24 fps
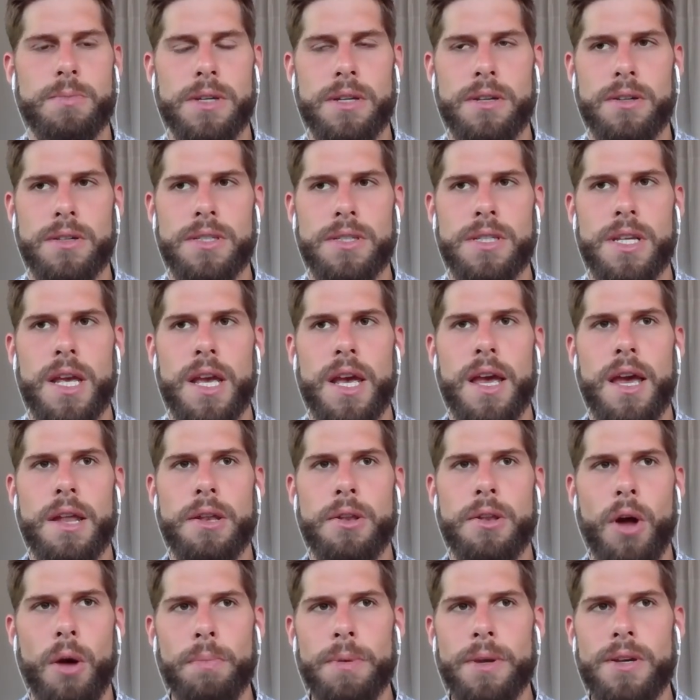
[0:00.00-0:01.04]
because
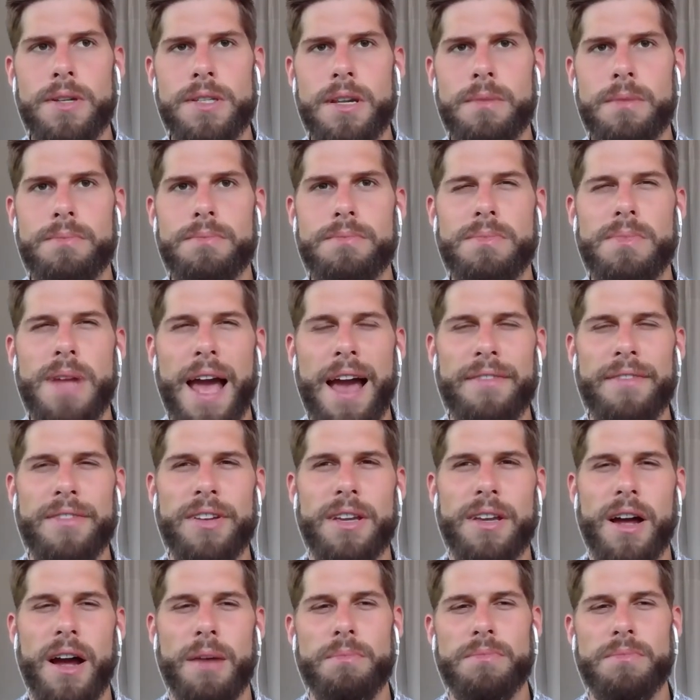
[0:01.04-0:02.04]
not because I'm having,